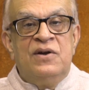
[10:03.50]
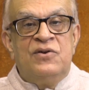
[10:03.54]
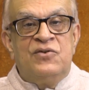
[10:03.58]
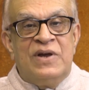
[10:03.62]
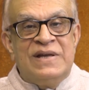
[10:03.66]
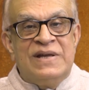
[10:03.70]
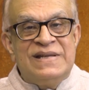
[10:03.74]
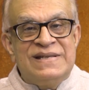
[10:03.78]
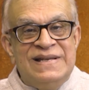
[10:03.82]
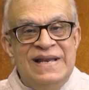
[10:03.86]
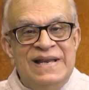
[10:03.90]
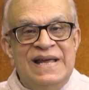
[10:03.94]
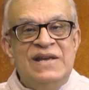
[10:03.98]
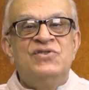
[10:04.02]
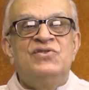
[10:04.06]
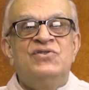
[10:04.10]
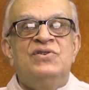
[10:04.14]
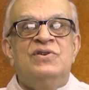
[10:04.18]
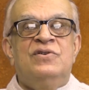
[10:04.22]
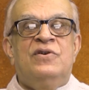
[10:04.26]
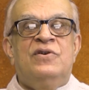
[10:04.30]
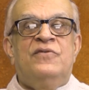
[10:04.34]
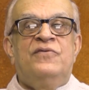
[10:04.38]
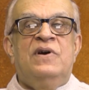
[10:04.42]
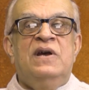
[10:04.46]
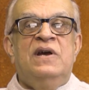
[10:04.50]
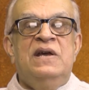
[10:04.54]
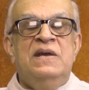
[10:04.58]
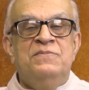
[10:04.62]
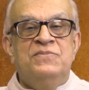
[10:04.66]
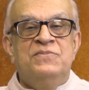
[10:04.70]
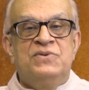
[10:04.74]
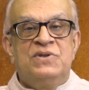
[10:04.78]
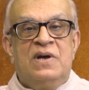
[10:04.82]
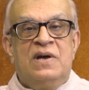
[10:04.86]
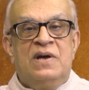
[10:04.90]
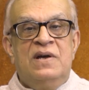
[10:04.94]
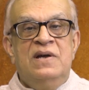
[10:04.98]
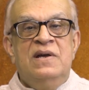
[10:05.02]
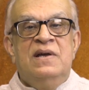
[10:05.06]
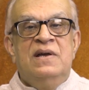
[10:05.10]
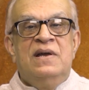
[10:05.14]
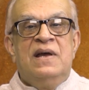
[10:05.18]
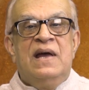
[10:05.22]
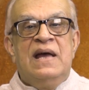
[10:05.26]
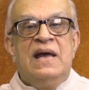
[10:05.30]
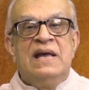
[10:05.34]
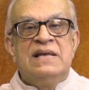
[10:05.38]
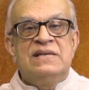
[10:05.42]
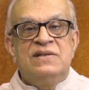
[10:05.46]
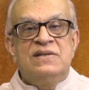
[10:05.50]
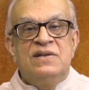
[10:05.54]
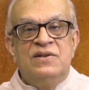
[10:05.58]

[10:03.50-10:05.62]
translation of Ahimsa as